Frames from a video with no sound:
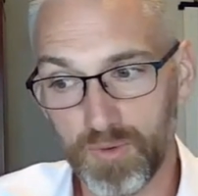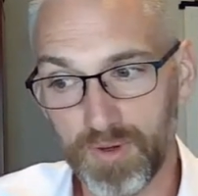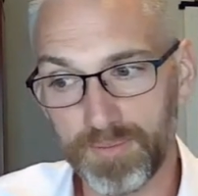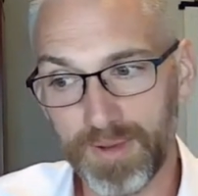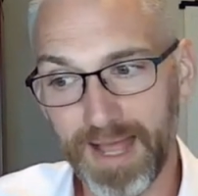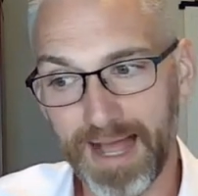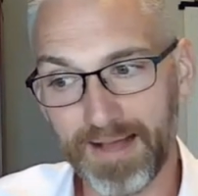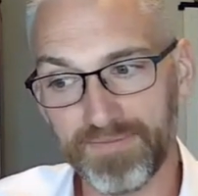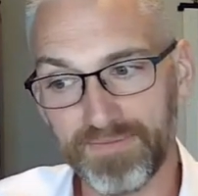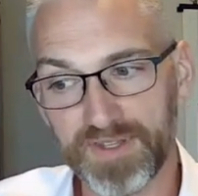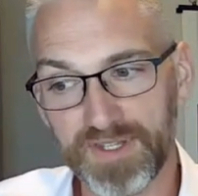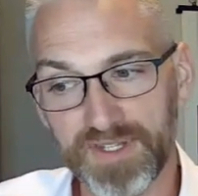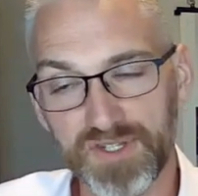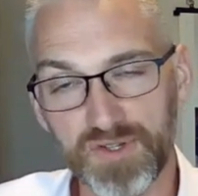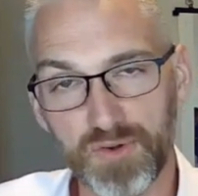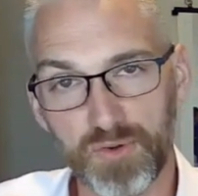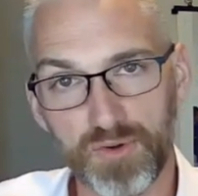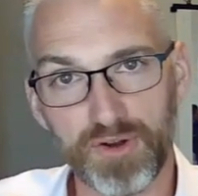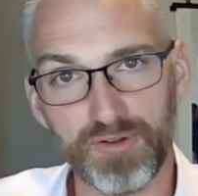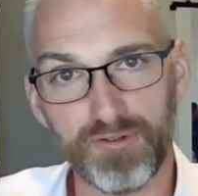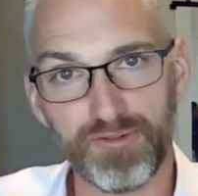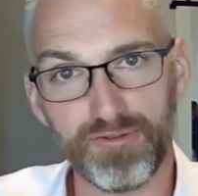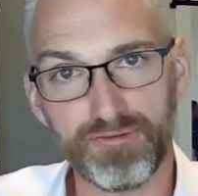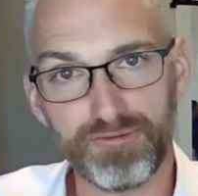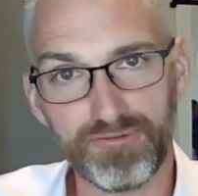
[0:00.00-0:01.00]
would have this
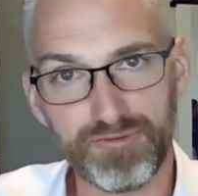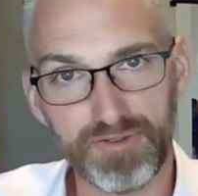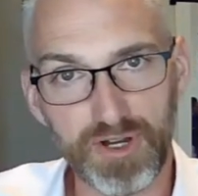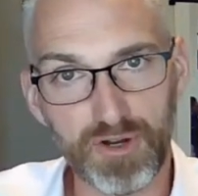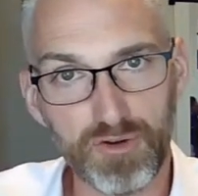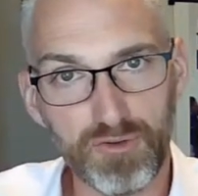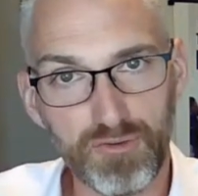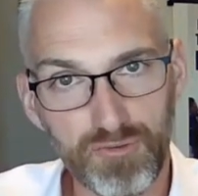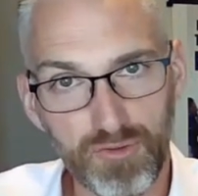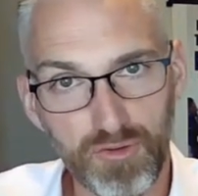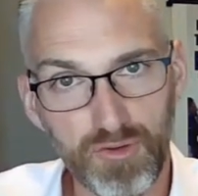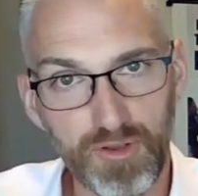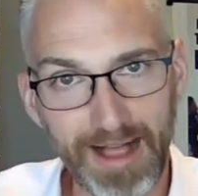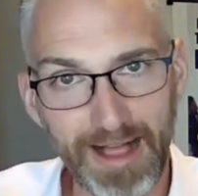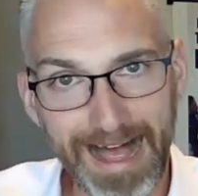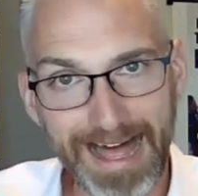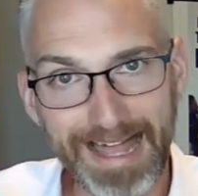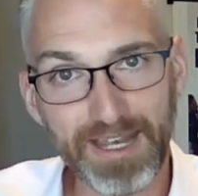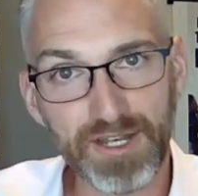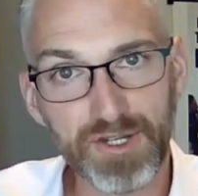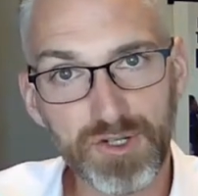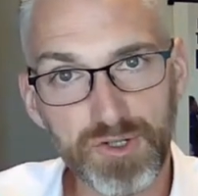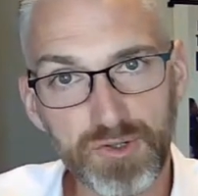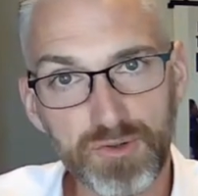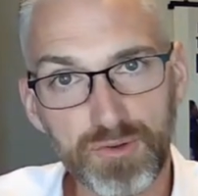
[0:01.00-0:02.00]
sort of fearful
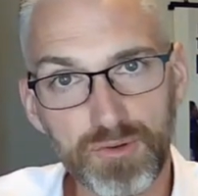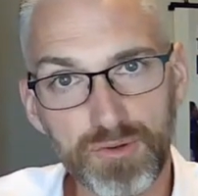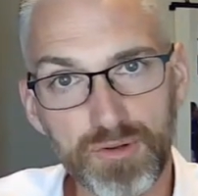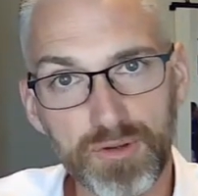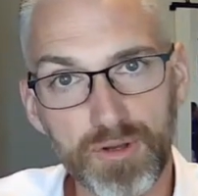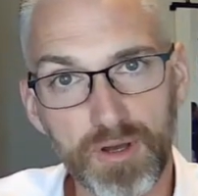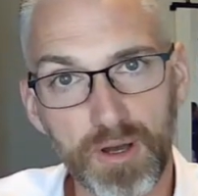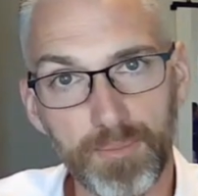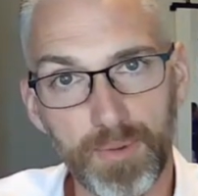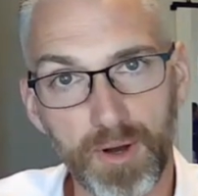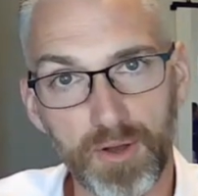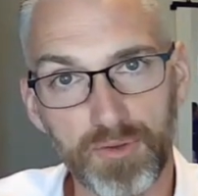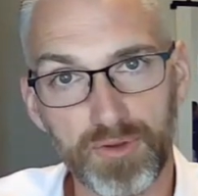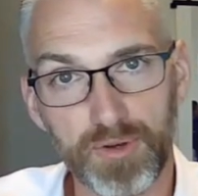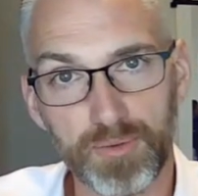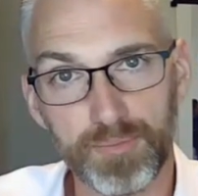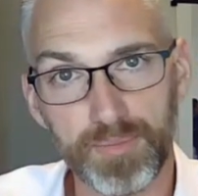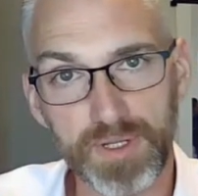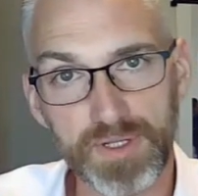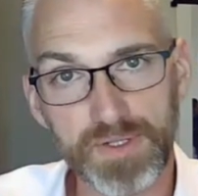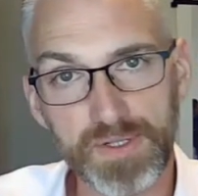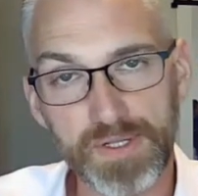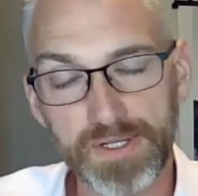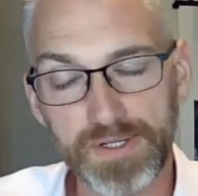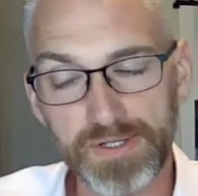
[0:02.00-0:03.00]
attitude about their
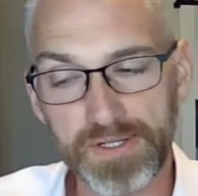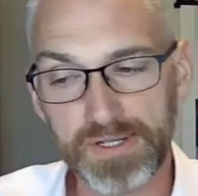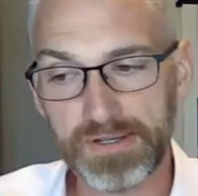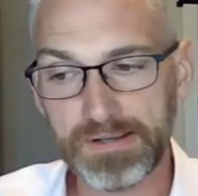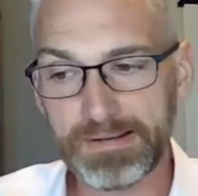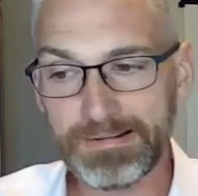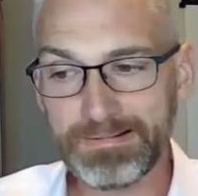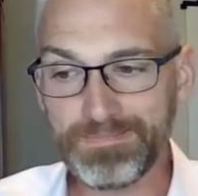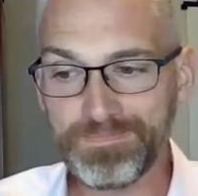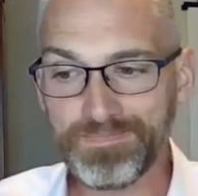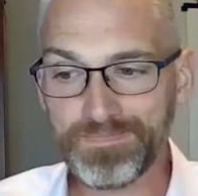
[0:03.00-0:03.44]
business